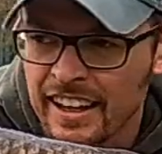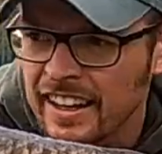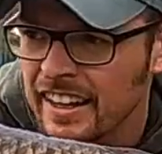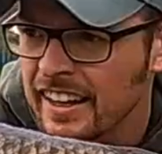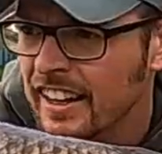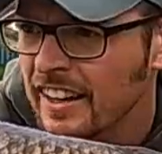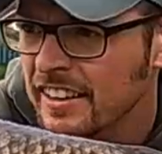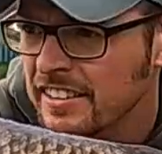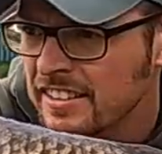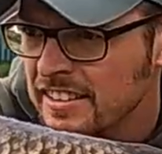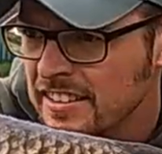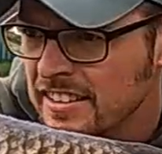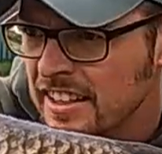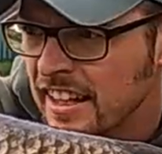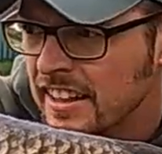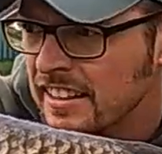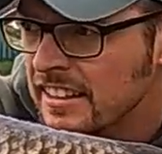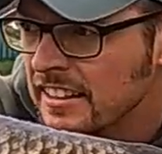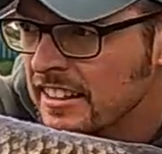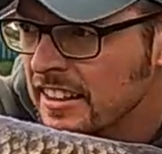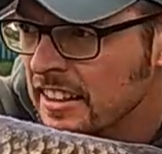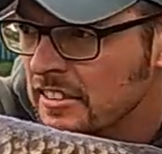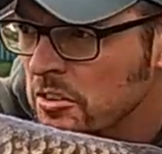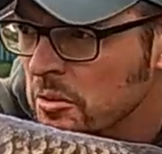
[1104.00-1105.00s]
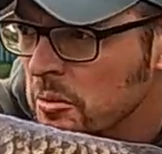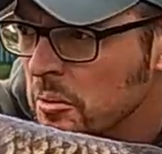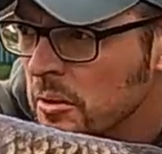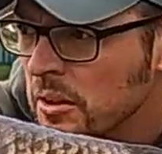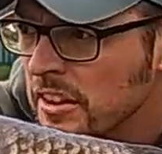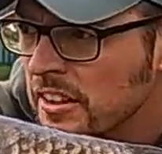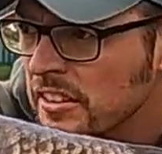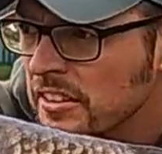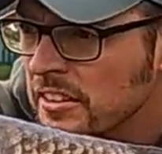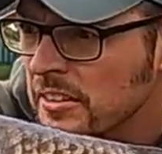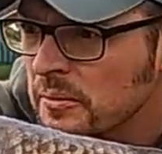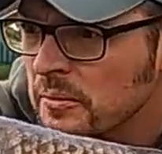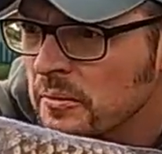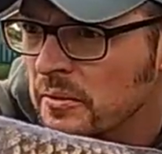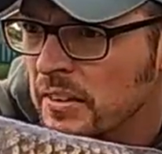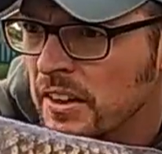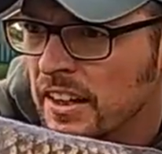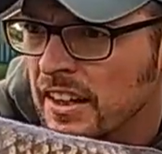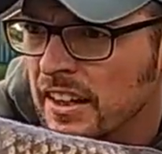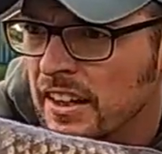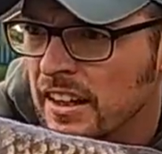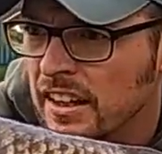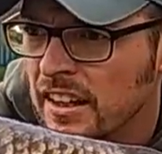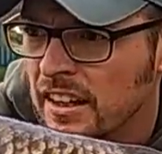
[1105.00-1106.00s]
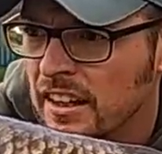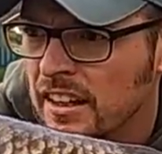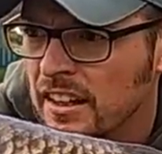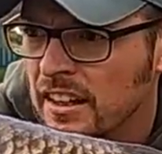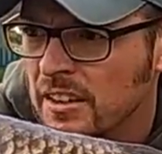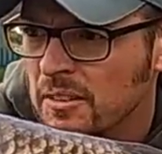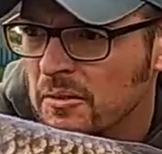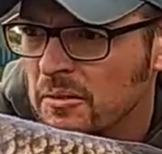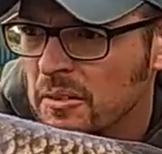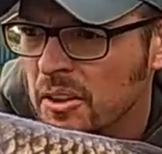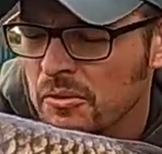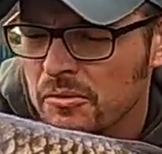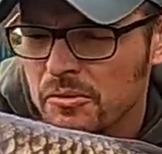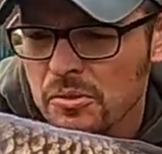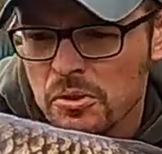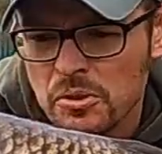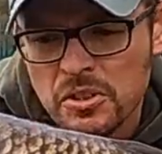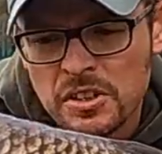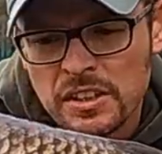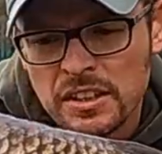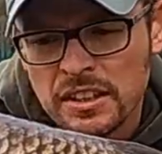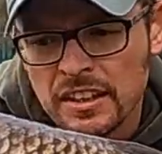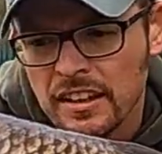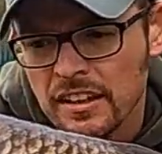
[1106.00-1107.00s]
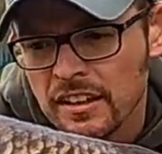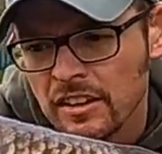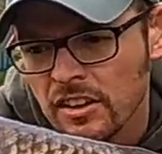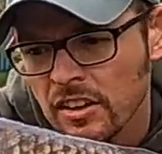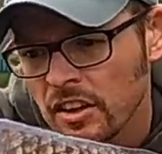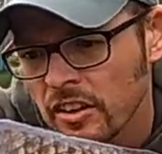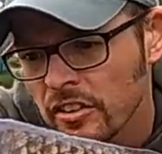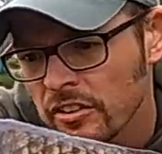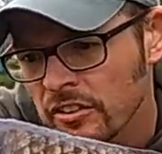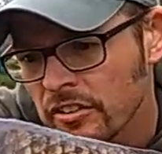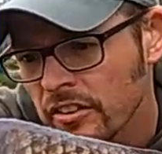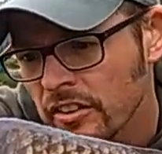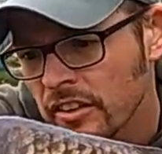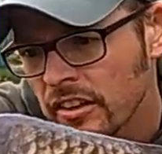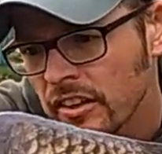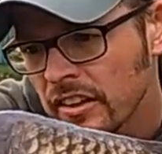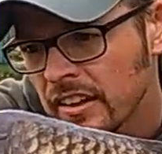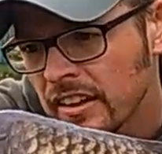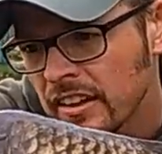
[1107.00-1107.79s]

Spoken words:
then I just had another one, but unfortunately I lost.